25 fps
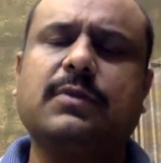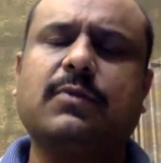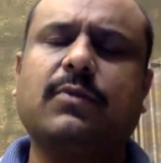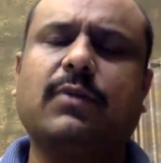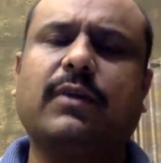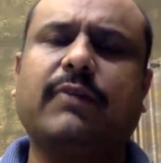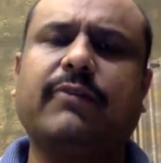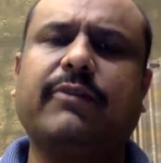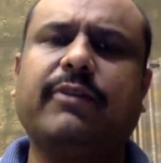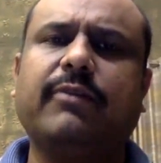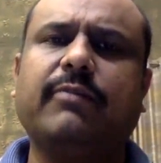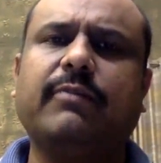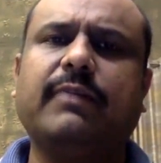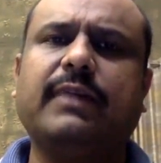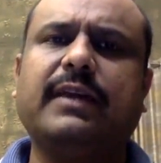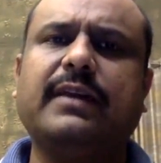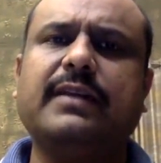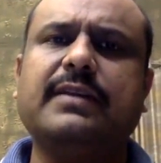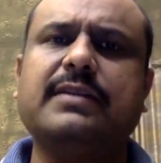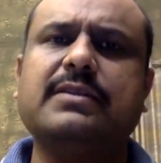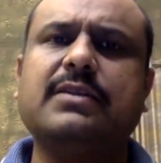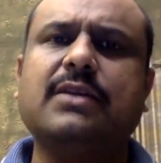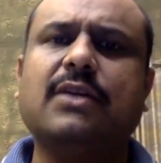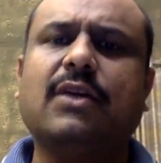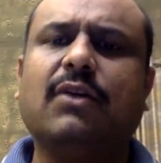what we have made
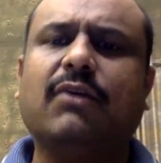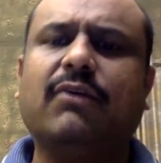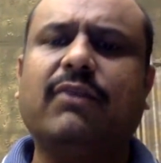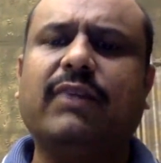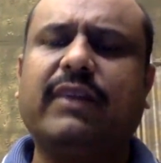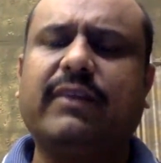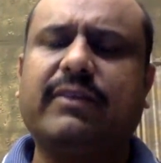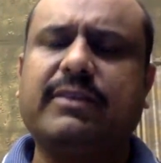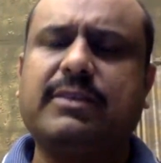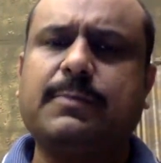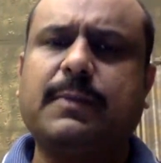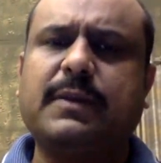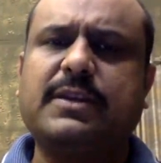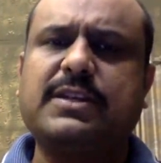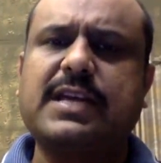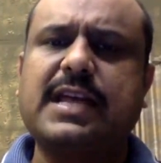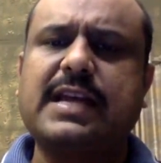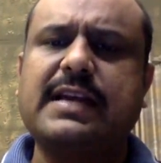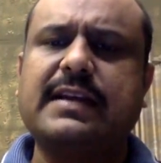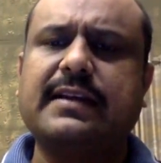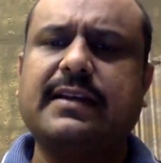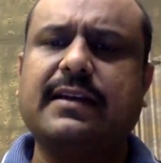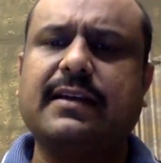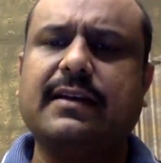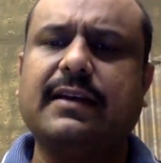is we have a
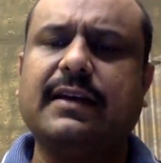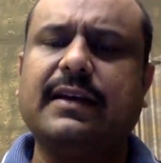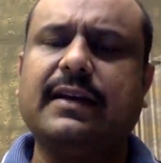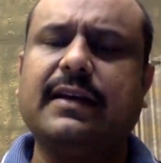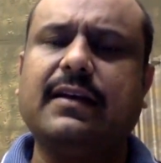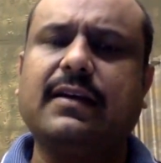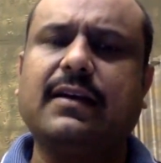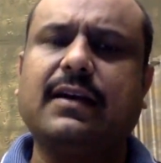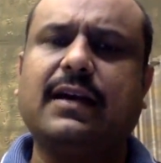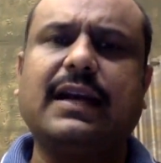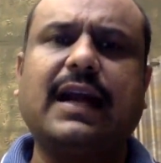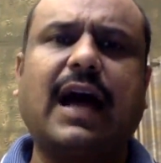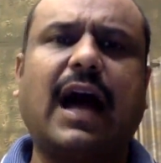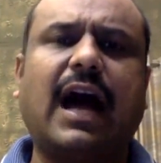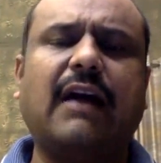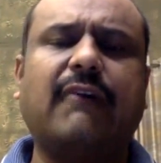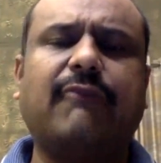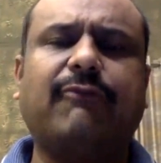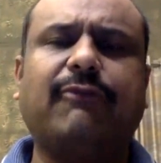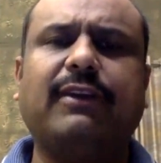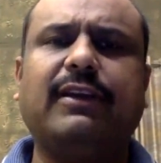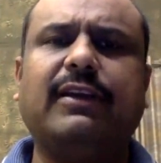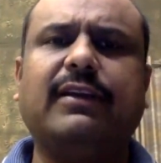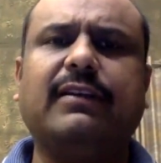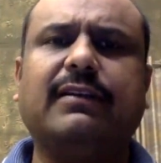specialty clinic called heart
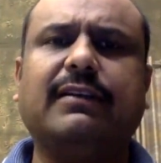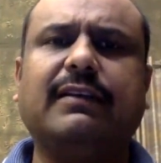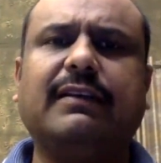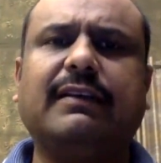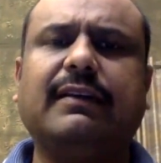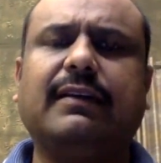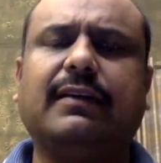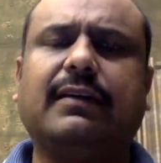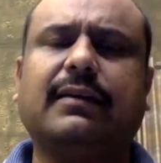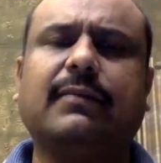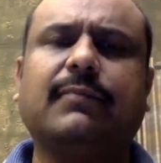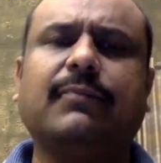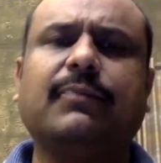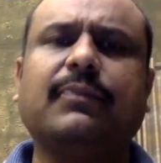failure clinic,